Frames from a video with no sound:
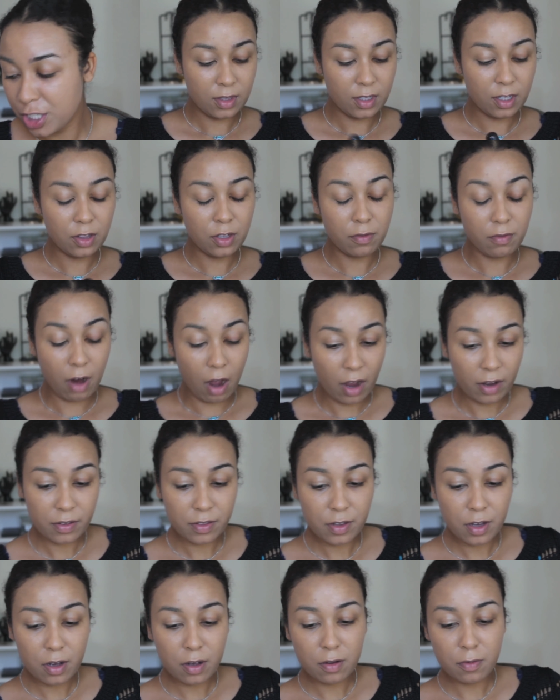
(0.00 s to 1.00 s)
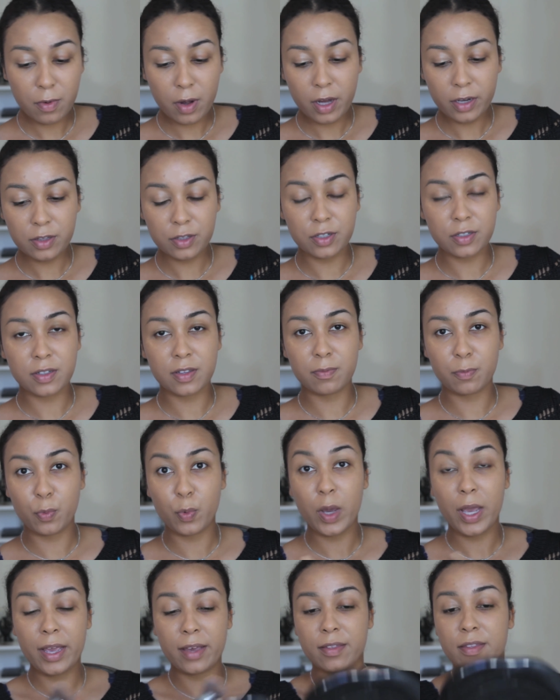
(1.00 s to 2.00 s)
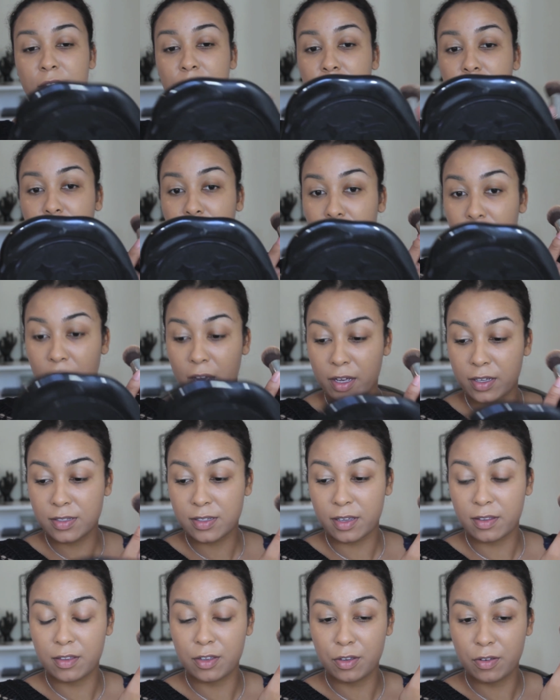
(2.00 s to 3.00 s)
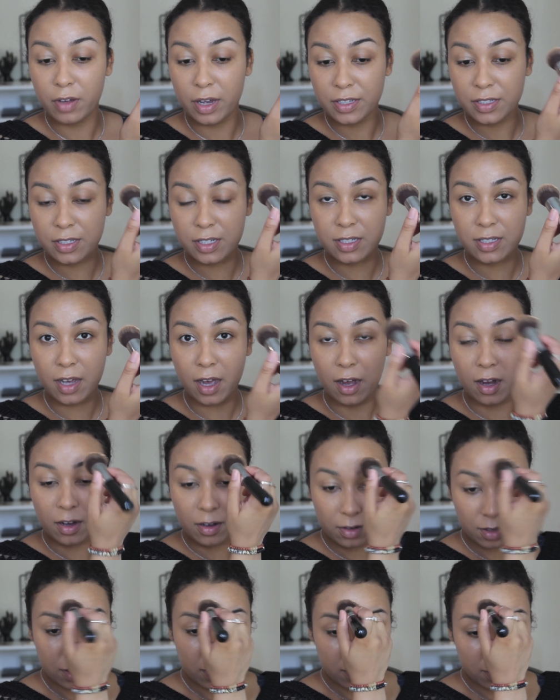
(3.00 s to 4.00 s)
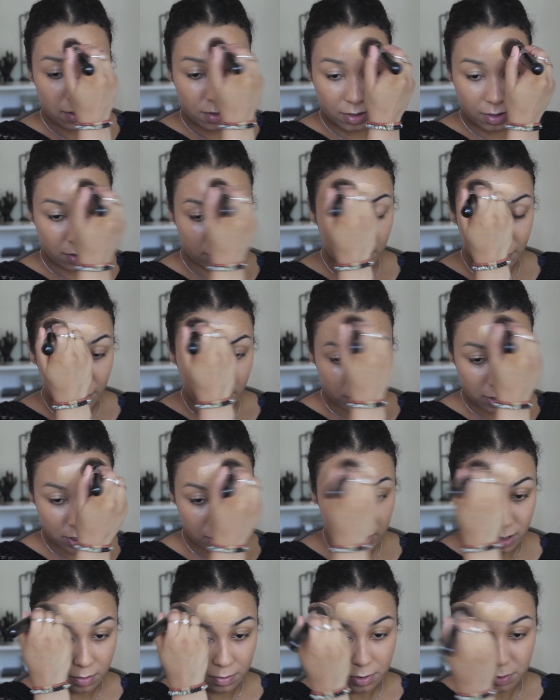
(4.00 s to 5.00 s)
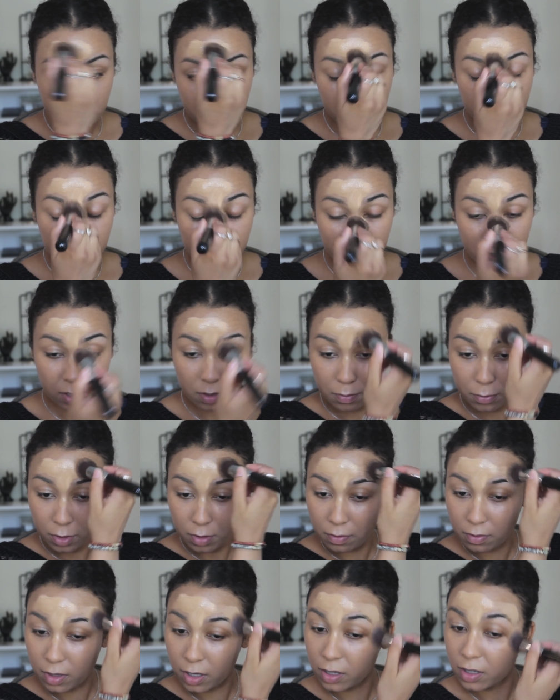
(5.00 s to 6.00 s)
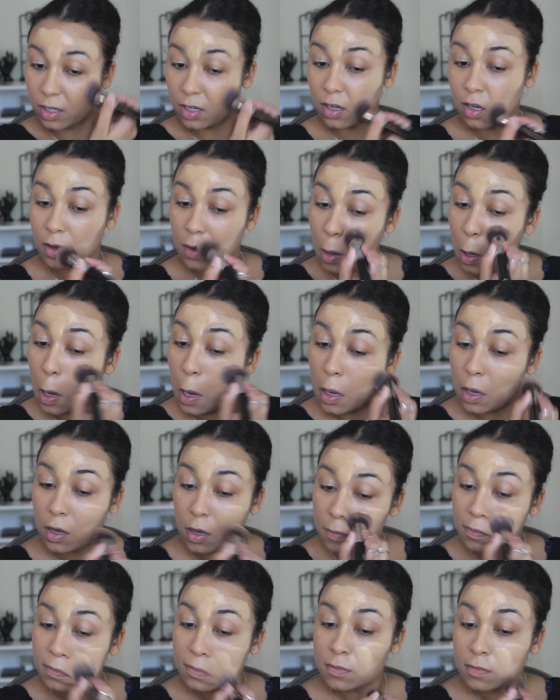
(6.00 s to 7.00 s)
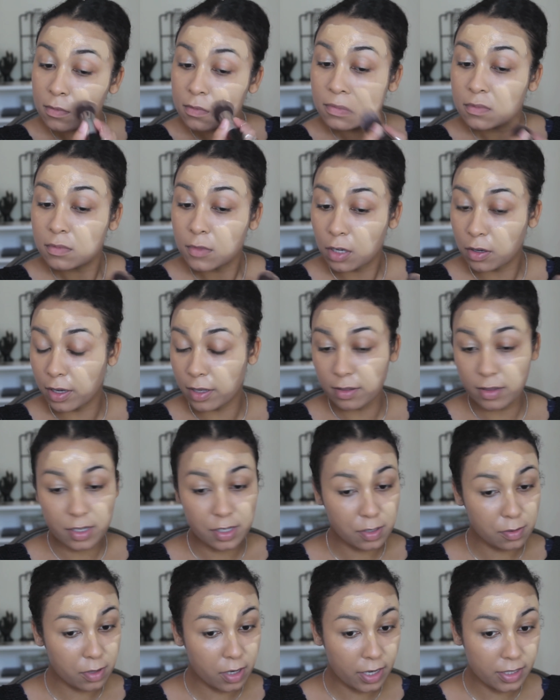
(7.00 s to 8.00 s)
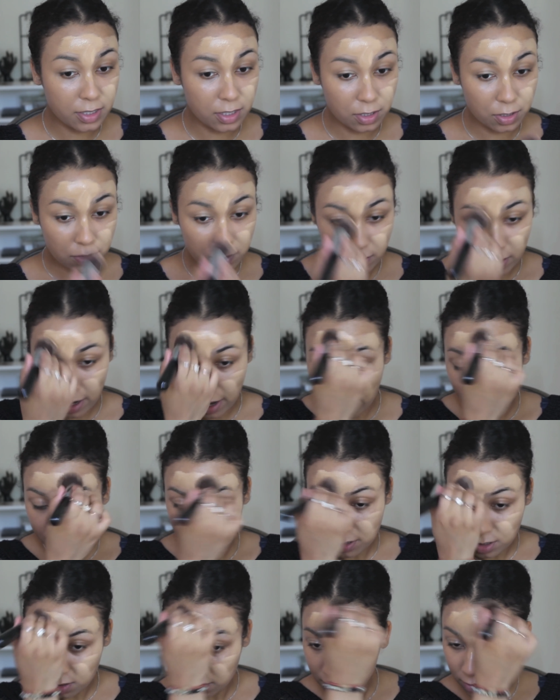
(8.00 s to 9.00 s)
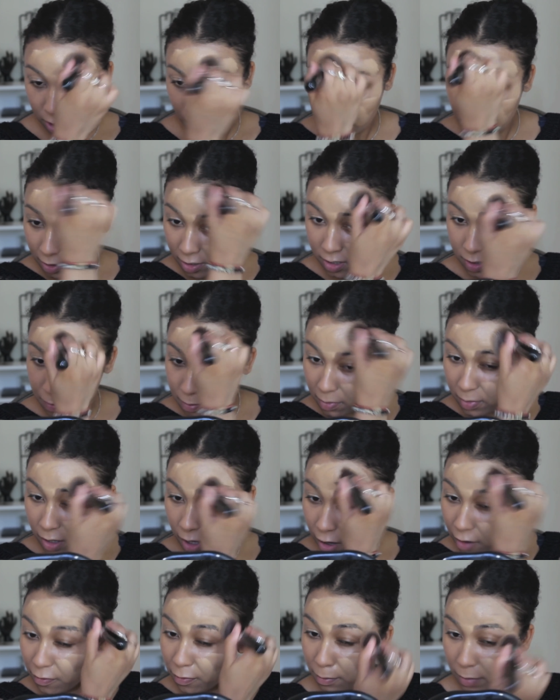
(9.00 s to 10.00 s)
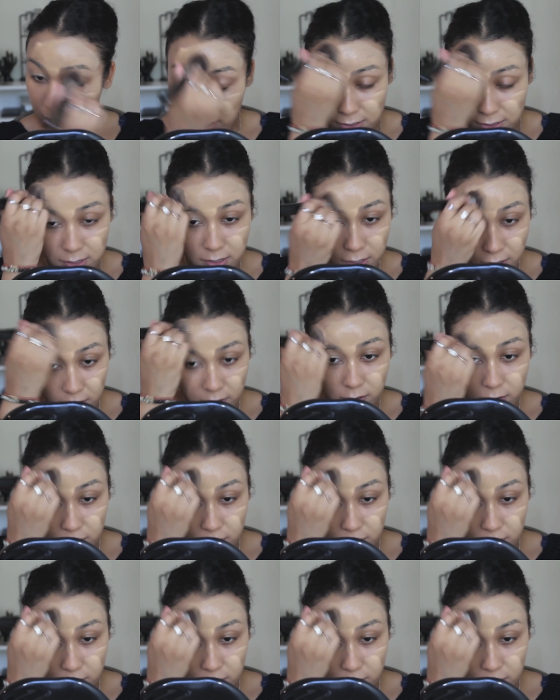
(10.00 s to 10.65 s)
The Lorac one looks way thicker, as I think you guys could tell, than the Marc Jacobs one. It's like more runny. Okay, this one I didn't do as good of a job as of mixing.